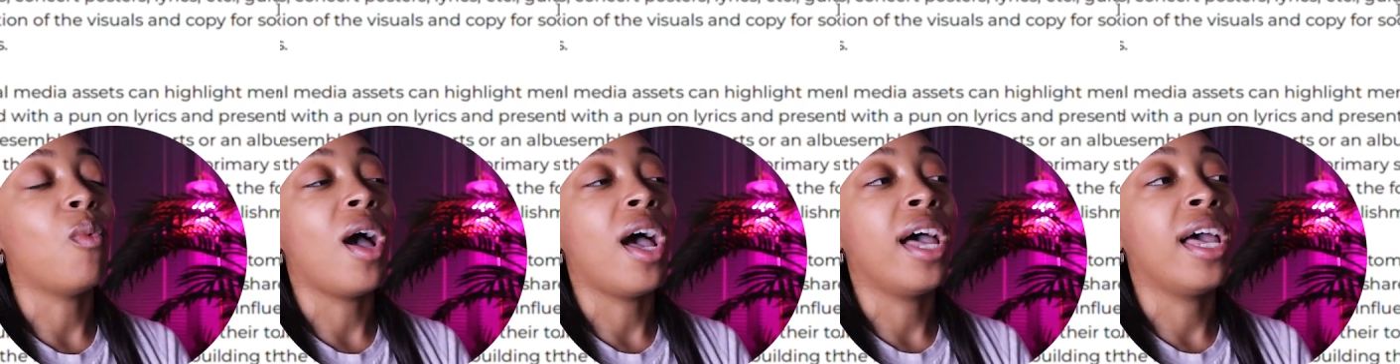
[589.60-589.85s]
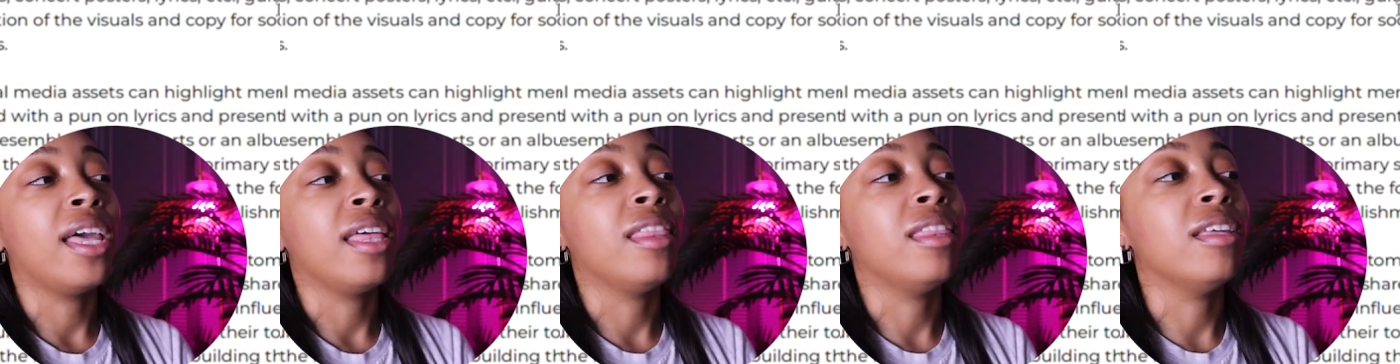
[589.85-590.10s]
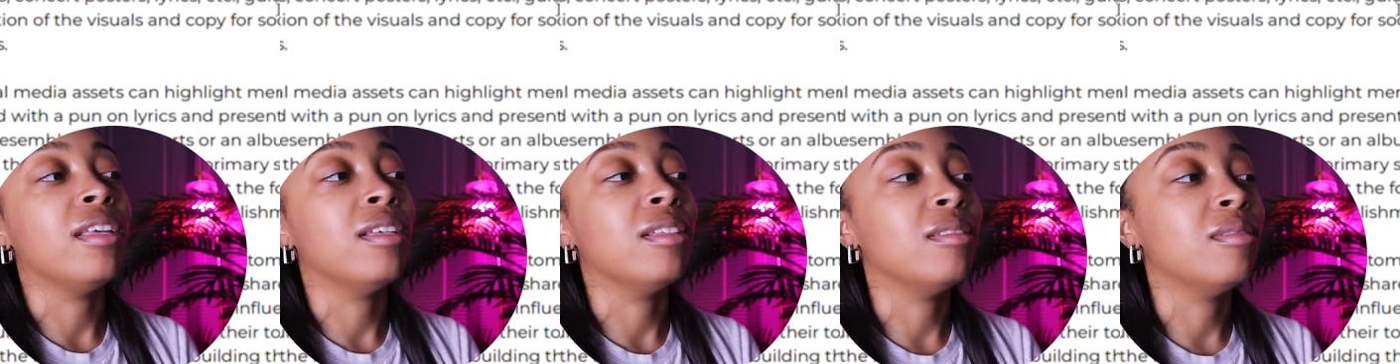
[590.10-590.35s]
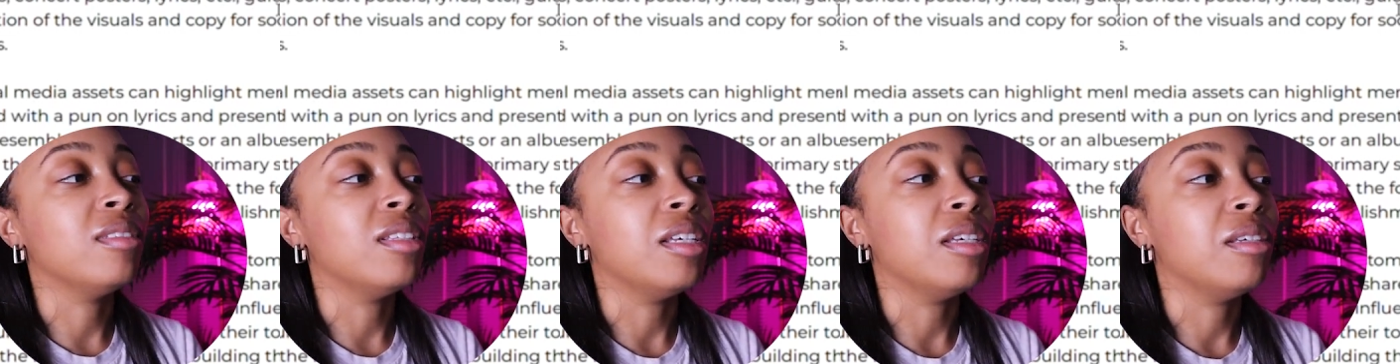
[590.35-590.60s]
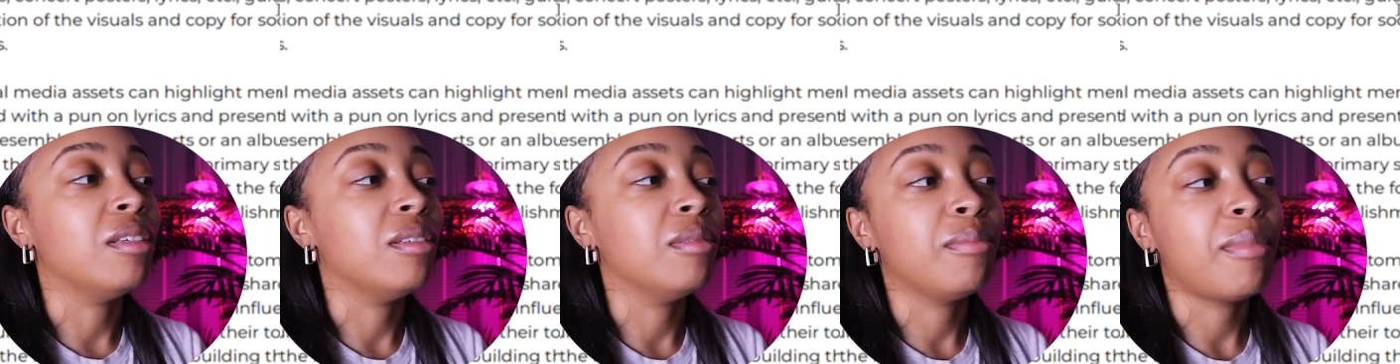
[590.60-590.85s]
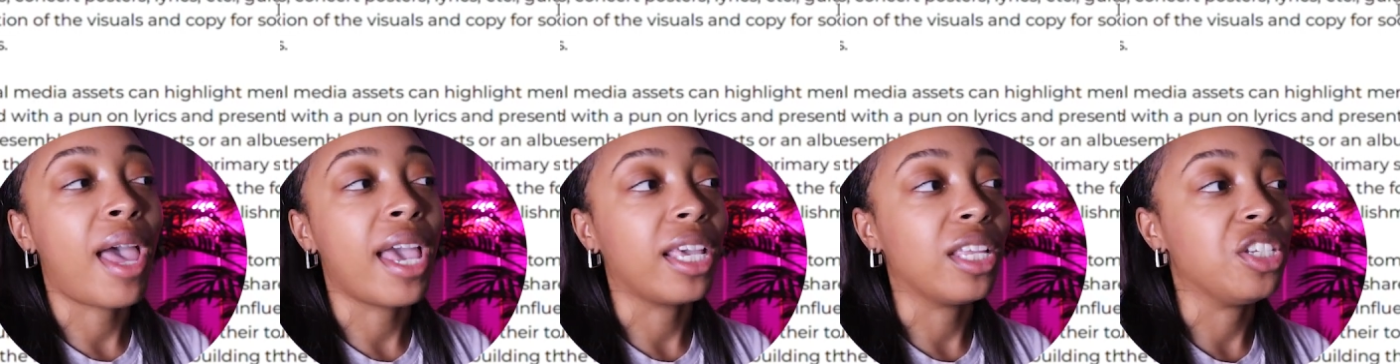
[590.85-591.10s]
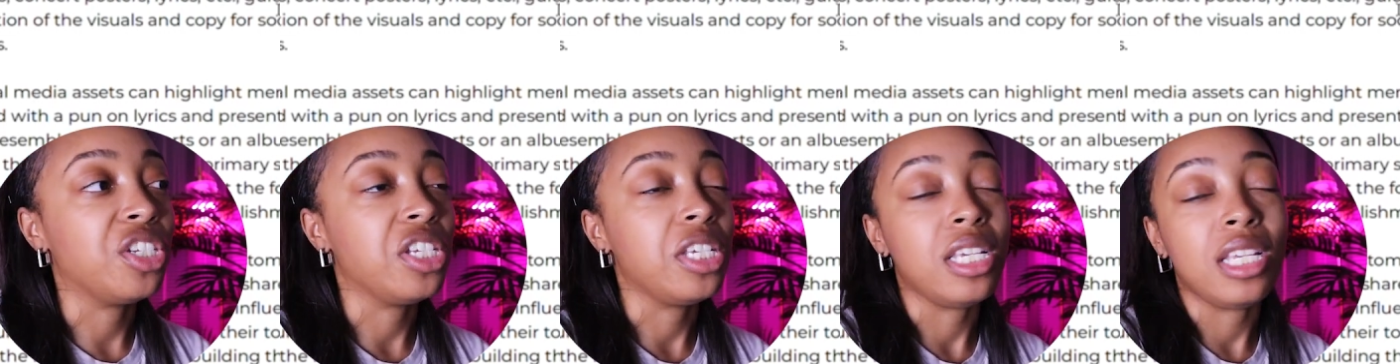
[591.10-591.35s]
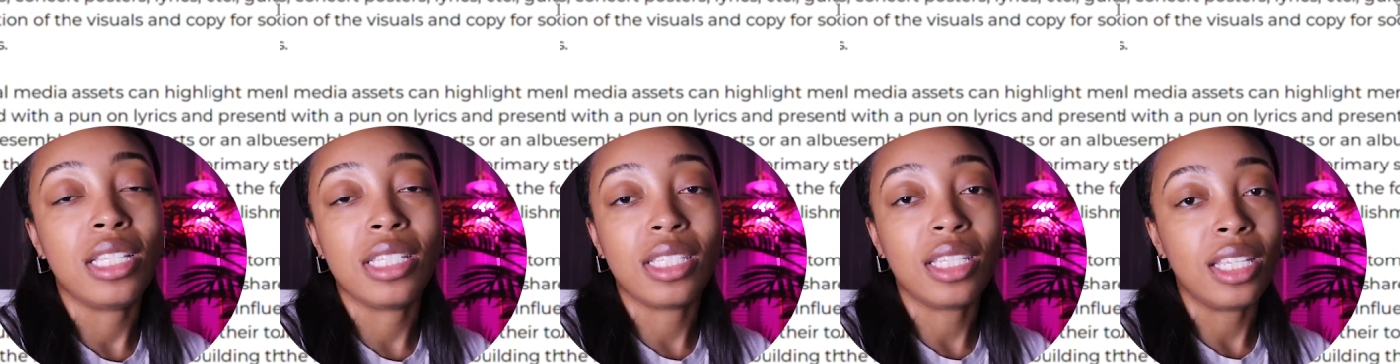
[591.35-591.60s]
Why the the mac and
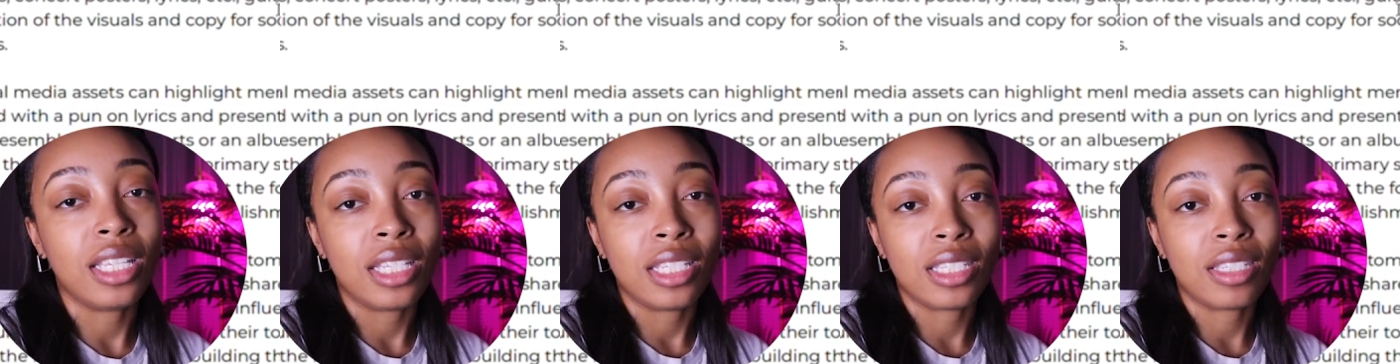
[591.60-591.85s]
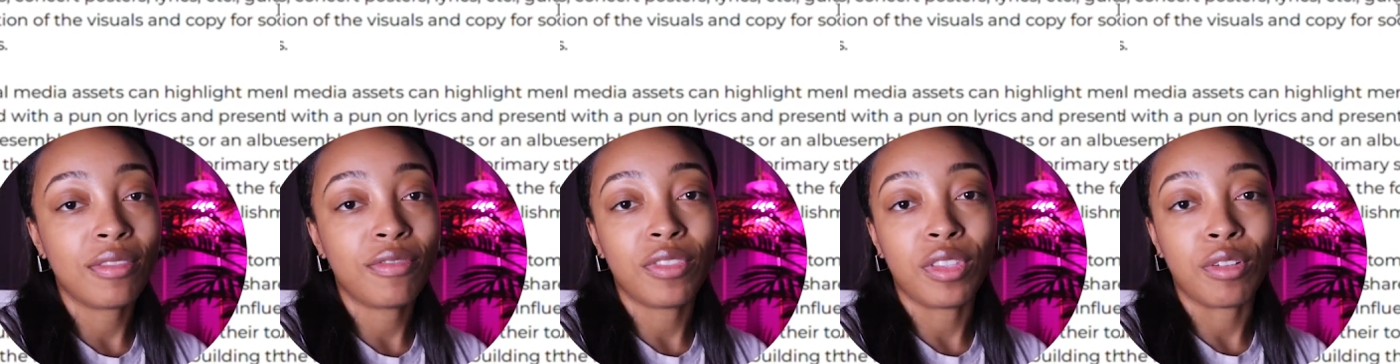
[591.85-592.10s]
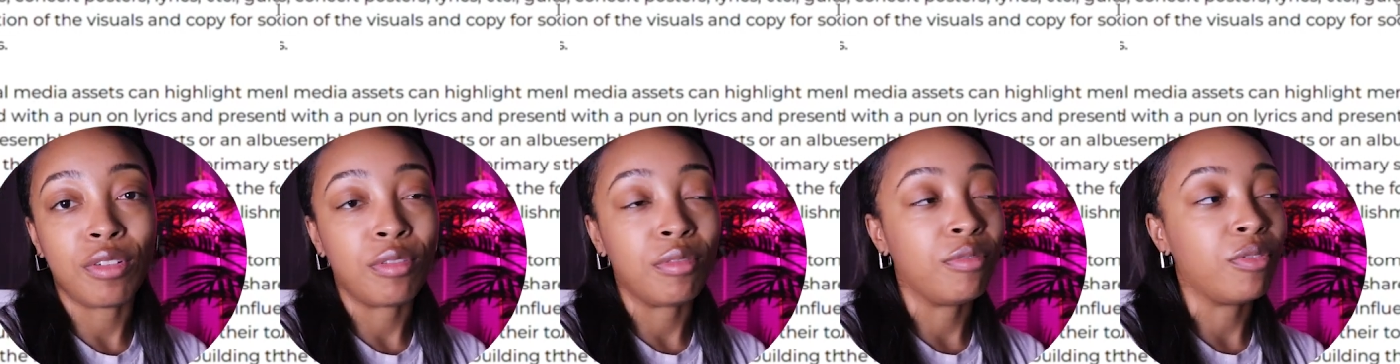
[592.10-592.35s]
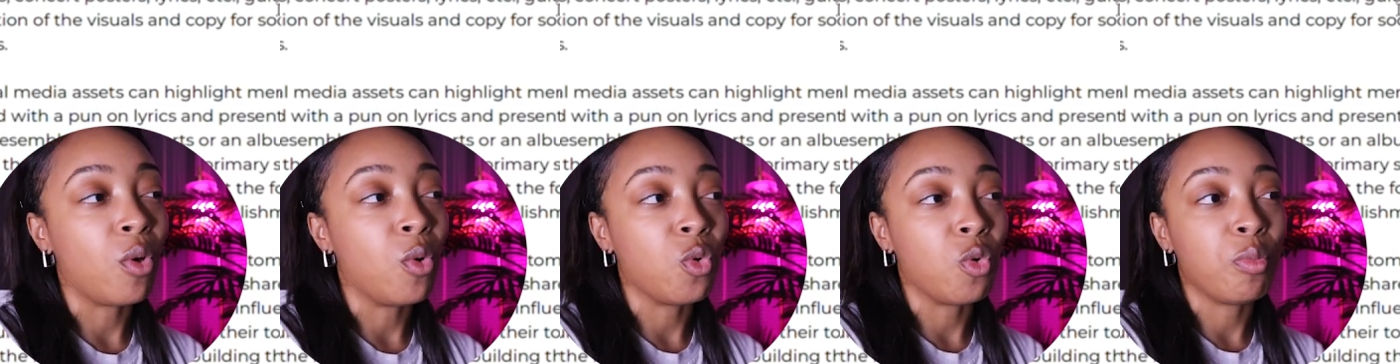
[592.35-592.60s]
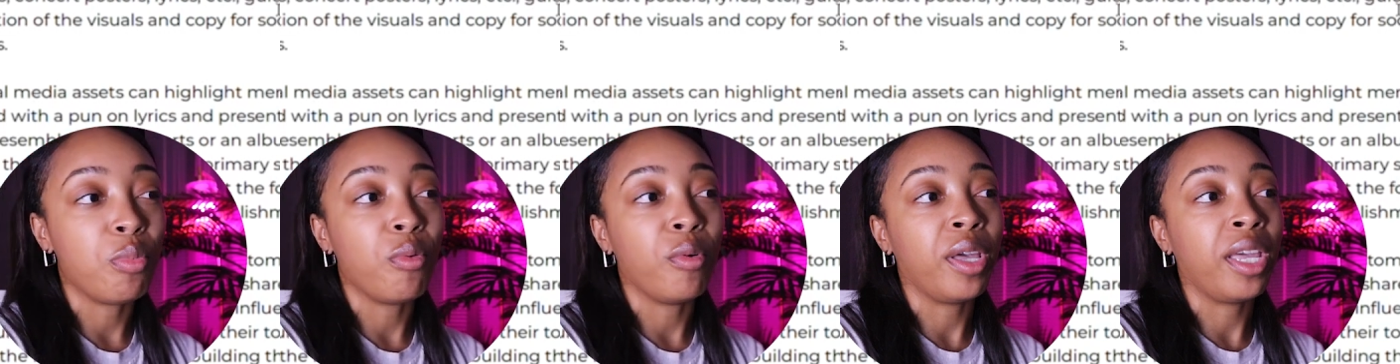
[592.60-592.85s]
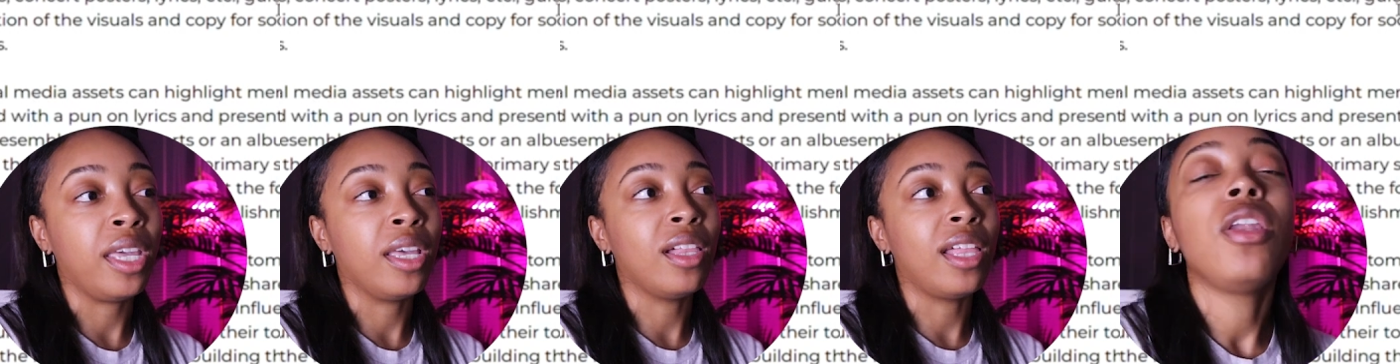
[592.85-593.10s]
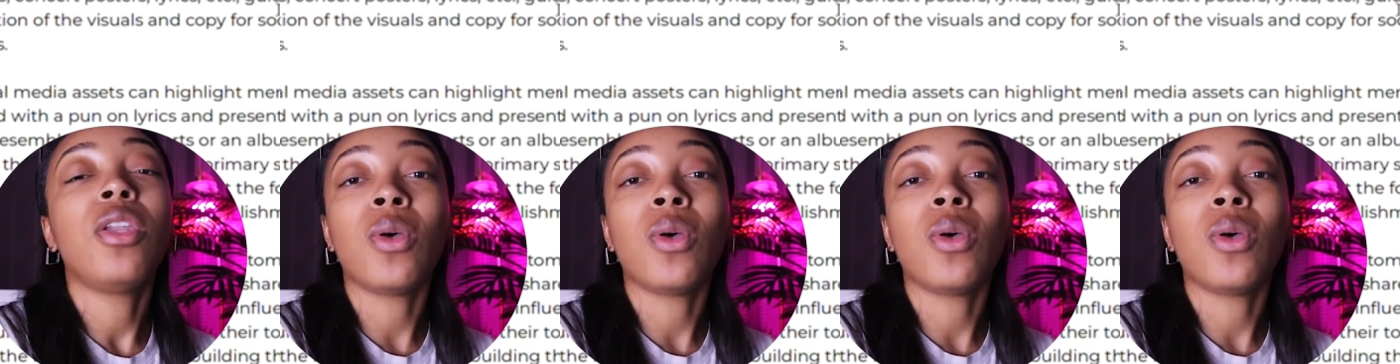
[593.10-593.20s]
cheese is the focal point.